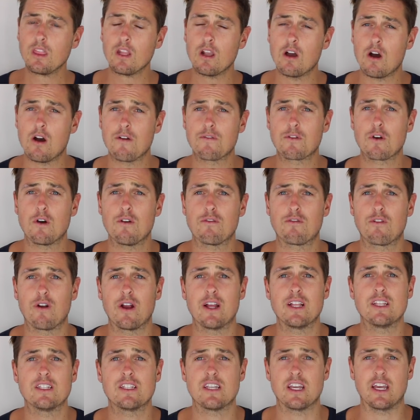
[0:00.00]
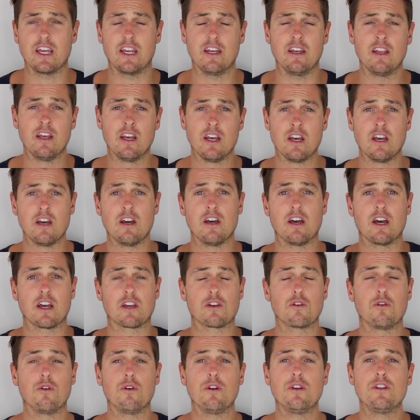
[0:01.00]
I've got friends in
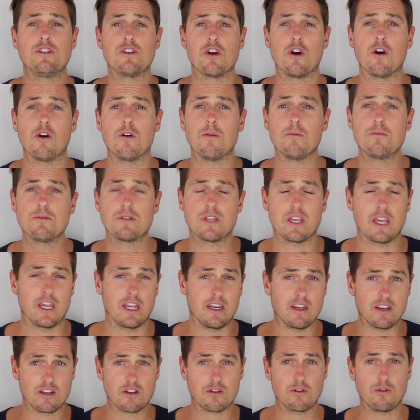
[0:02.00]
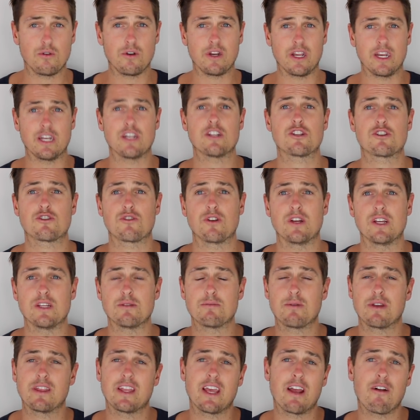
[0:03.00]
good jobs, in good industries,
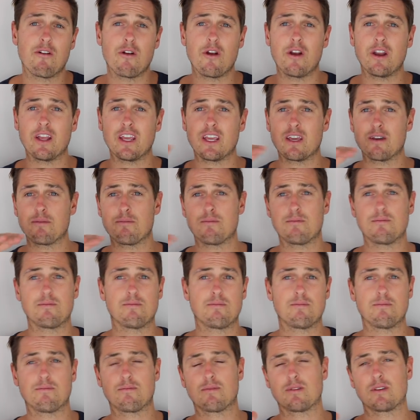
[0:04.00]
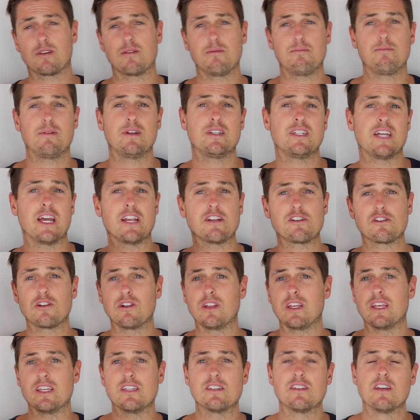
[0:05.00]
but their earning
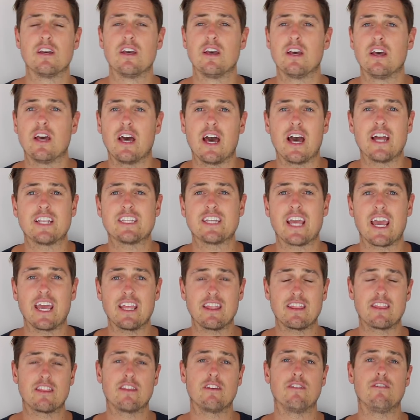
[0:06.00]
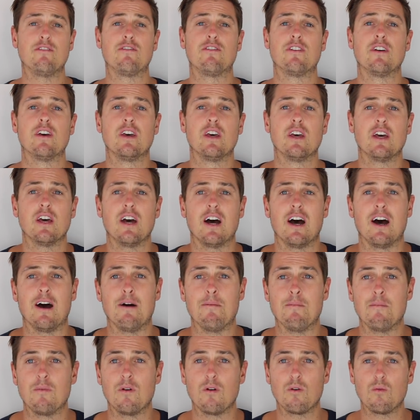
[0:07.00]
potential is a tenth of
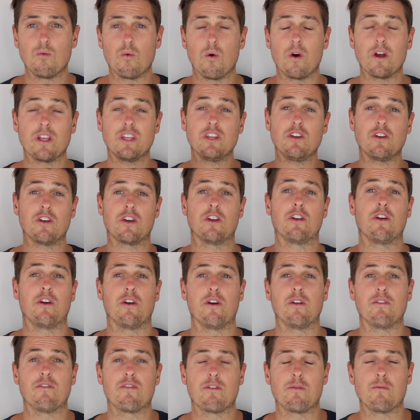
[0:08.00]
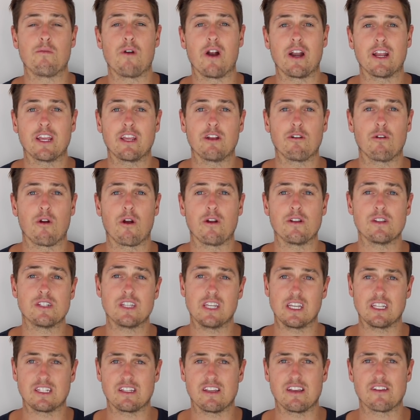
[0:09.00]
what you can earn from running your own
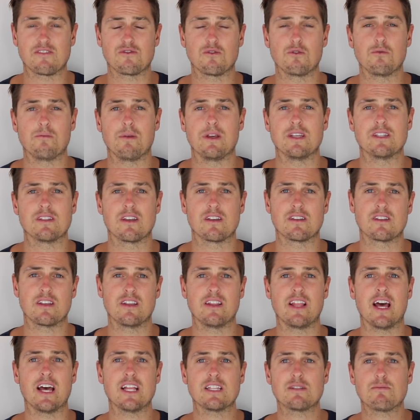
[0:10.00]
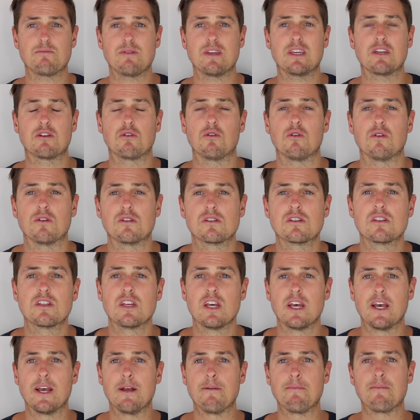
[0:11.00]
successful business. And that's because,